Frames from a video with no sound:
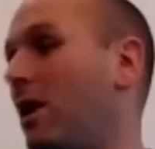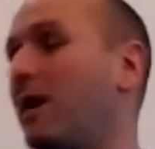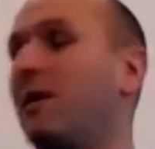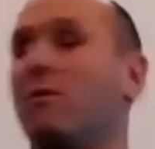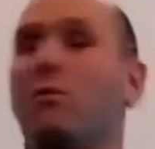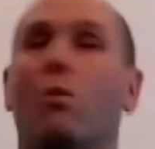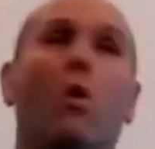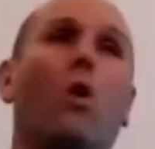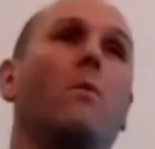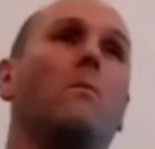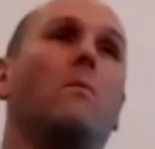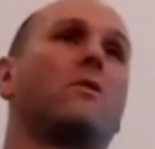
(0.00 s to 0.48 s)

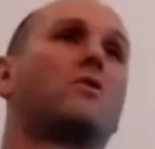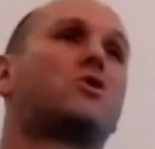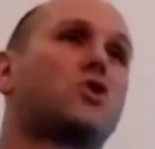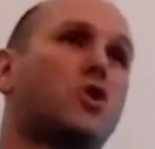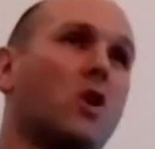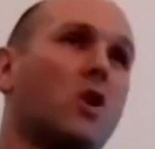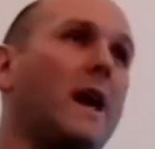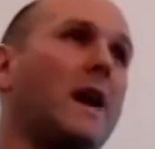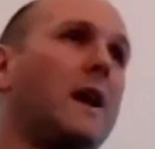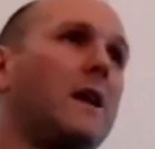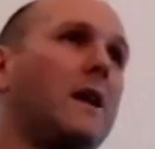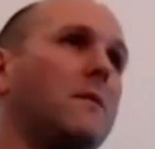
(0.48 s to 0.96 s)
mind one, but
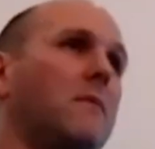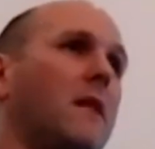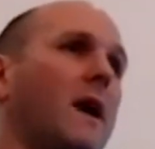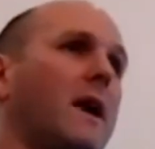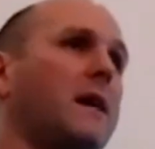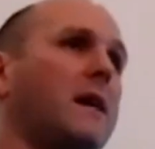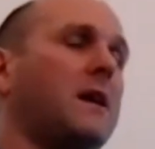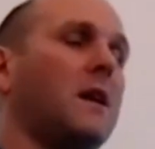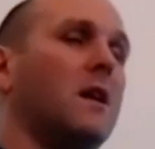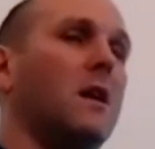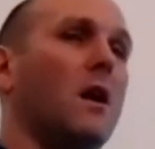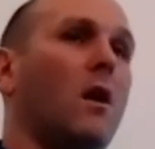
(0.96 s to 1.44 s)
three of them,
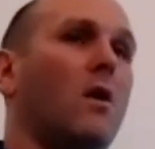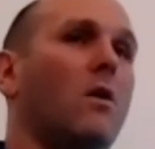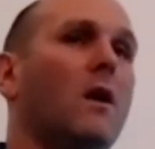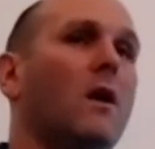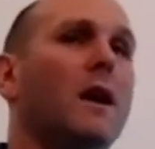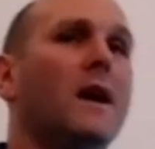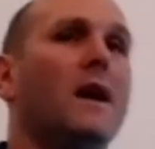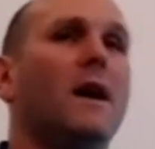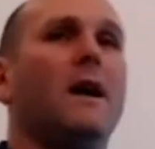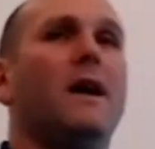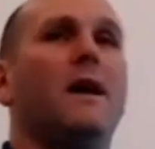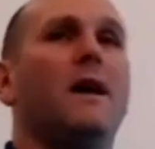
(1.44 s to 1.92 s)
like, you know,